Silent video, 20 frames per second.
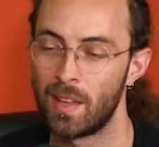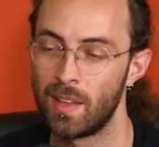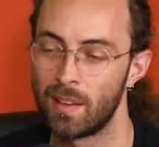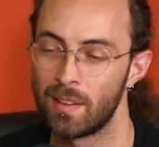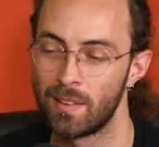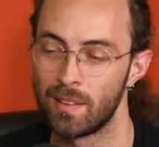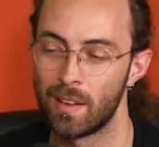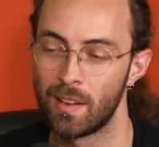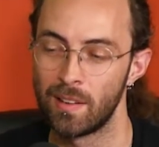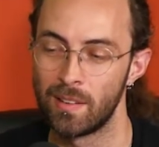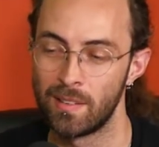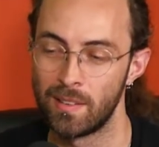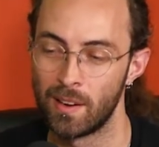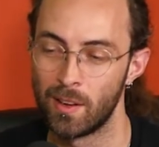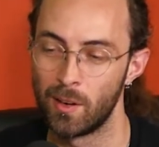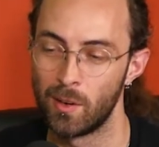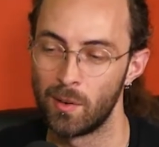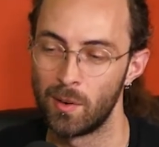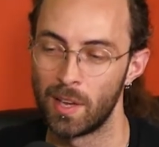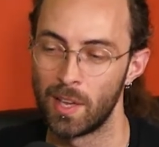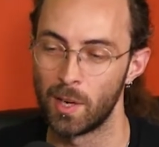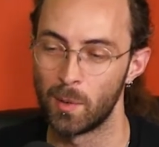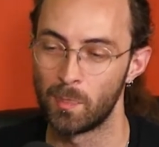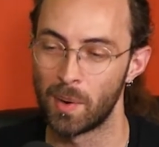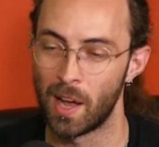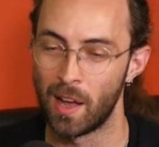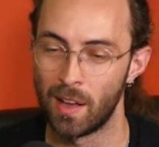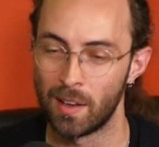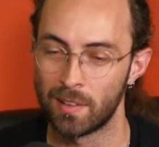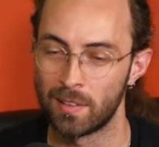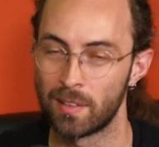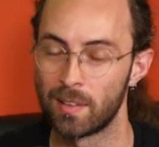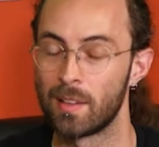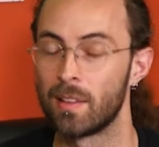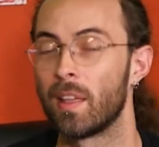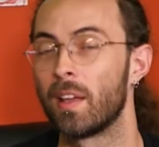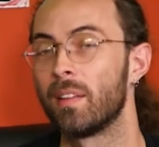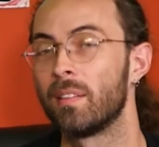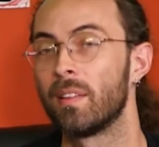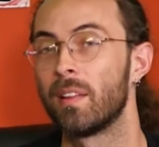take a, a, show in a box,
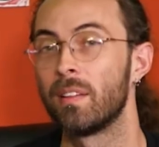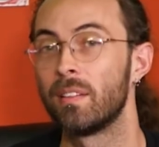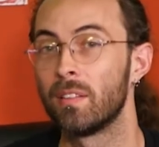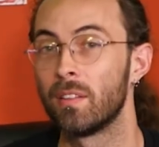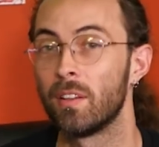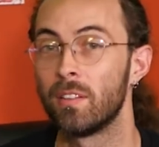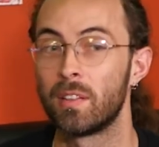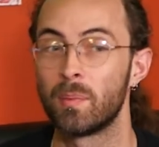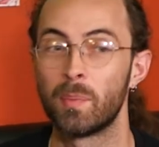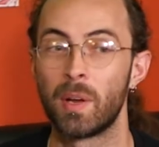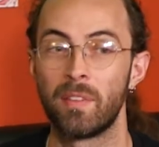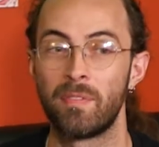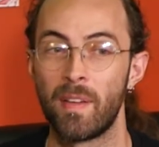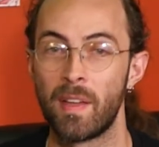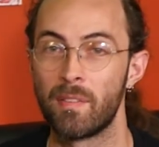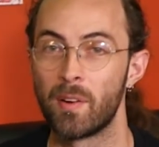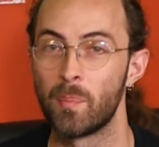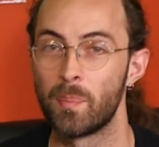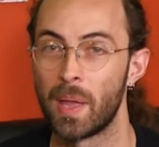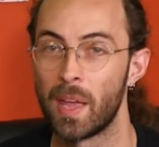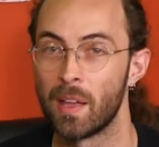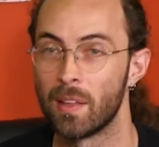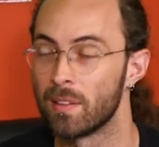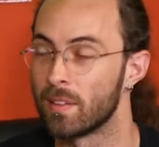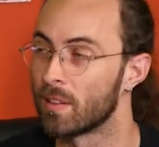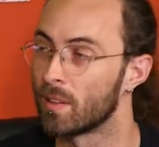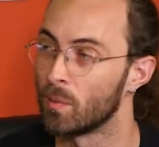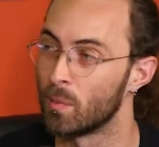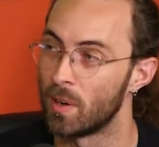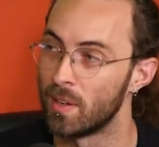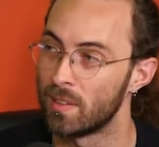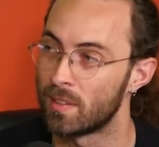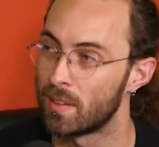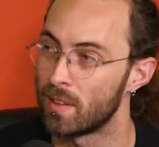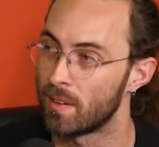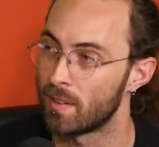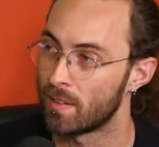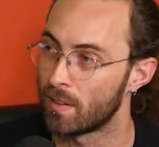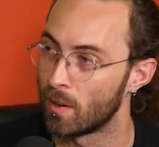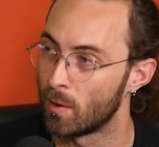that, that, those are my favorite bands. The ones
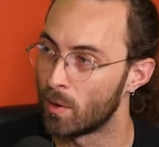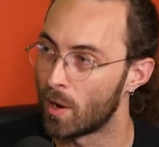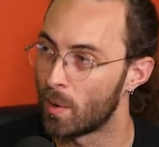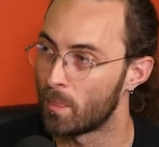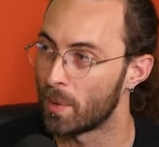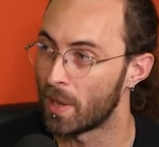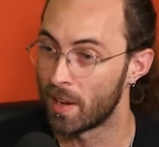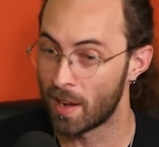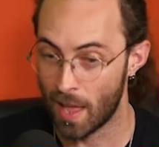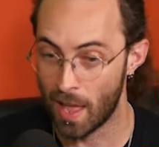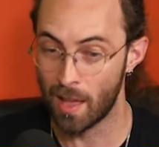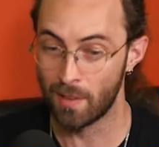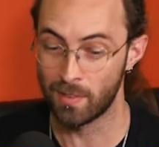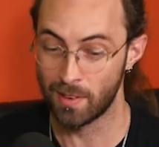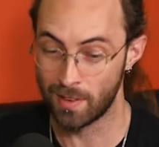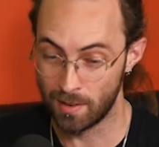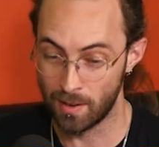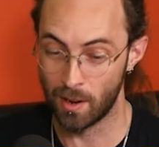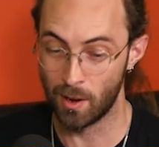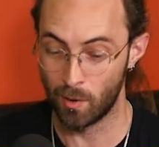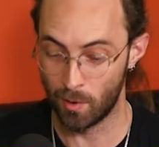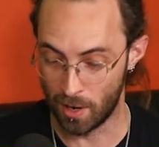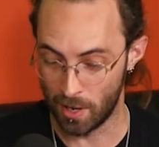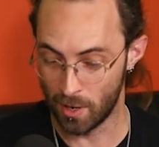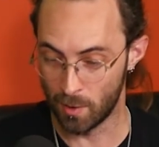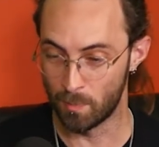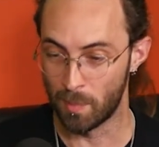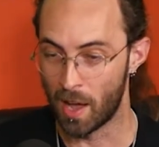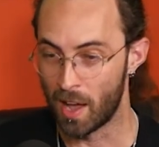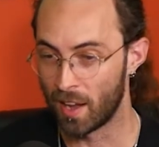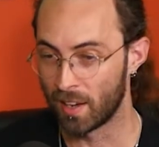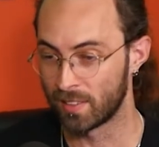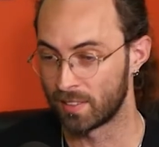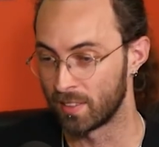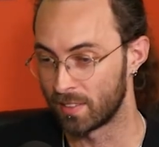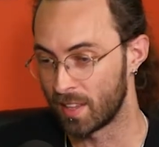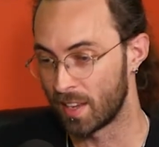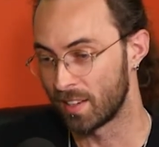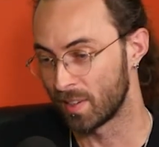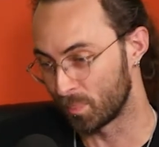that show up and have a show in a box
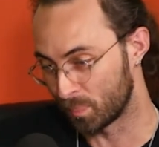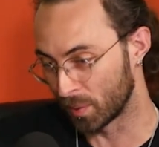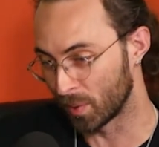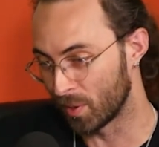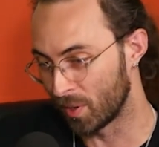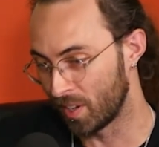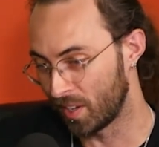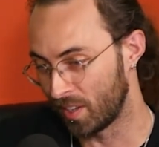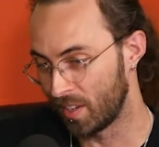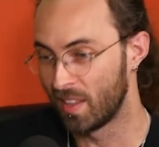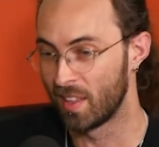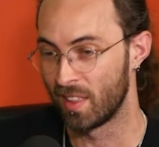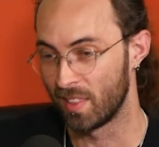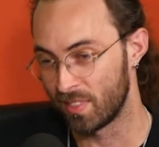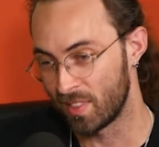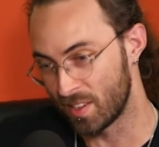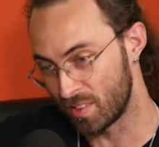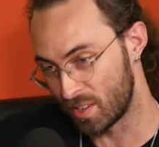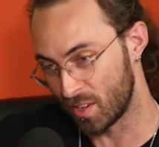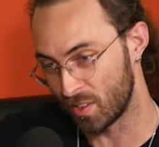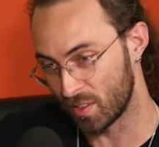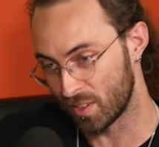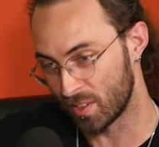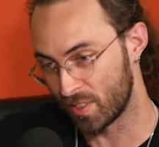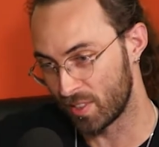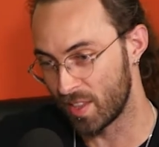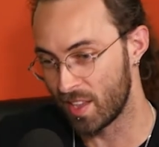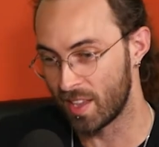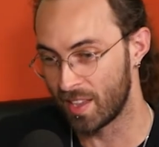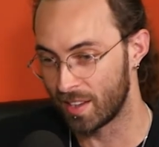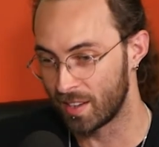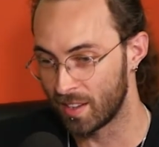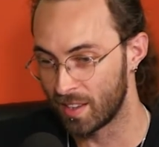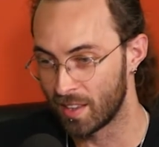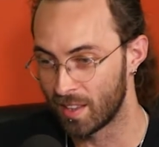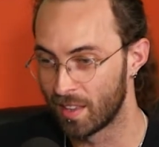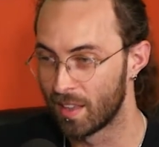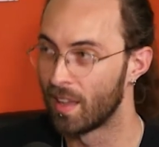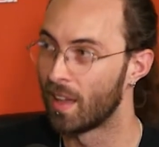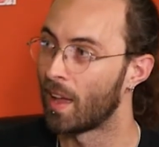that they deploy, they do their thing,
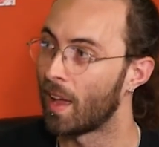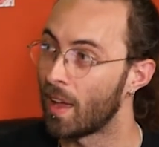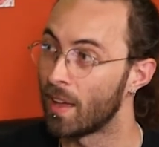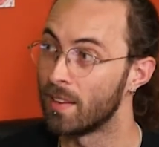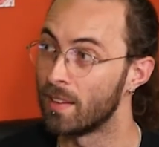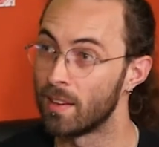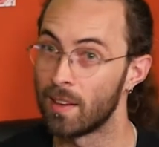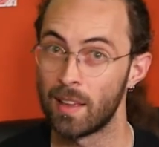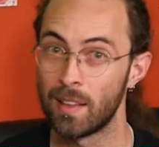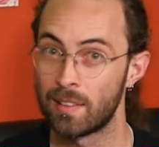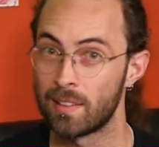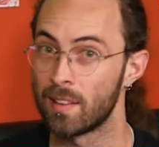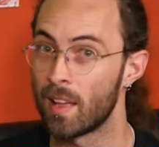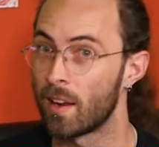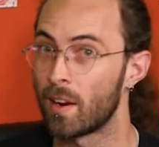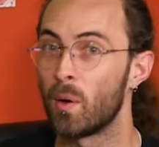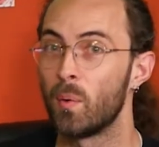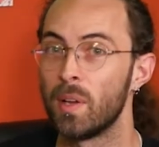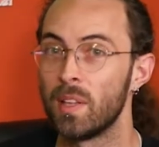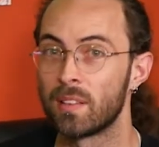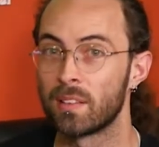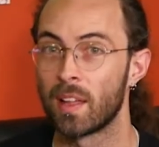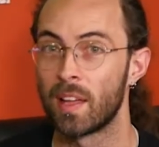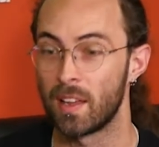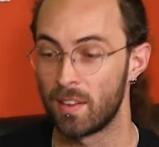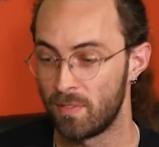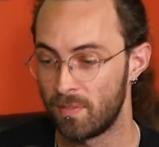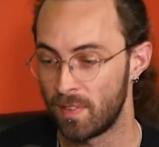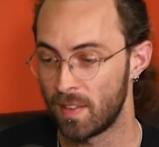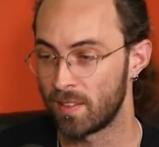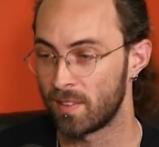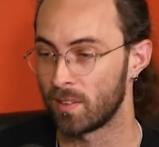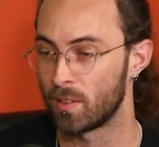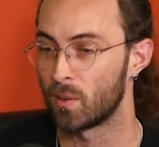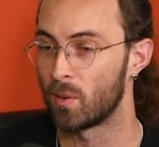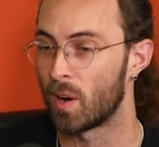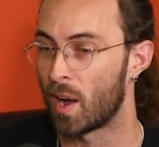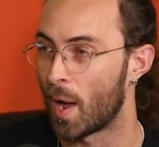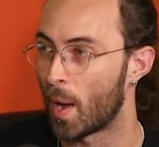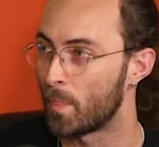and it's not always like
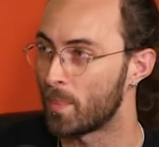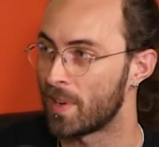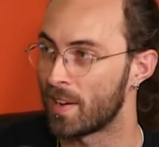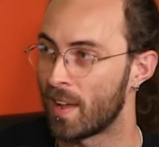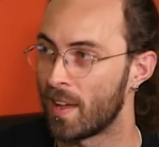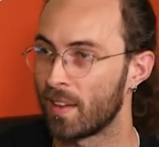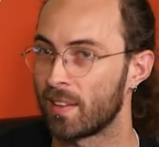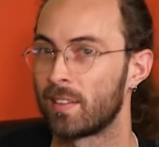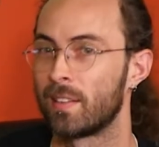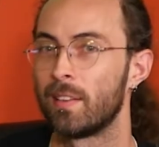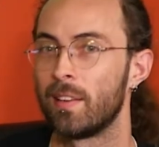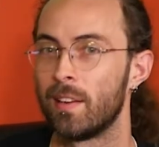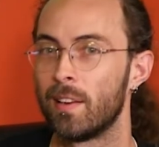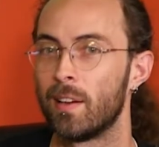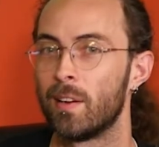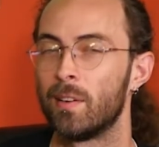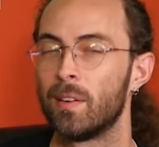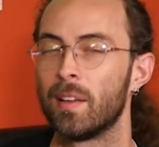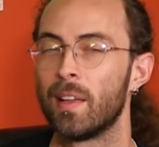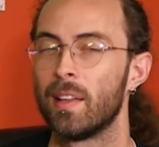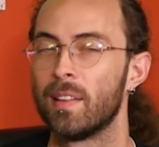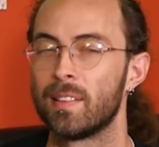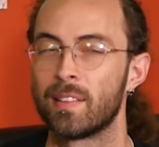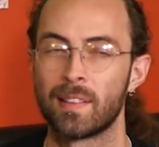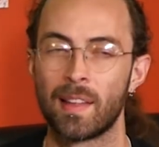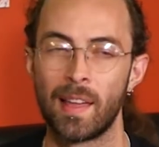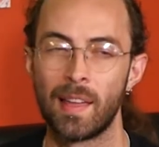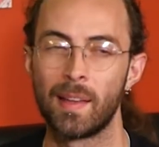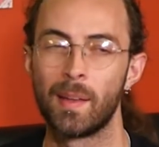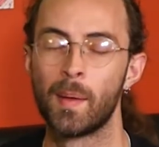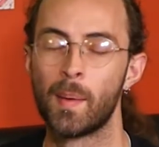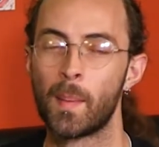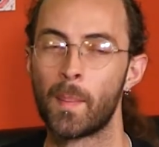physical objects, you know. Yeah. It's like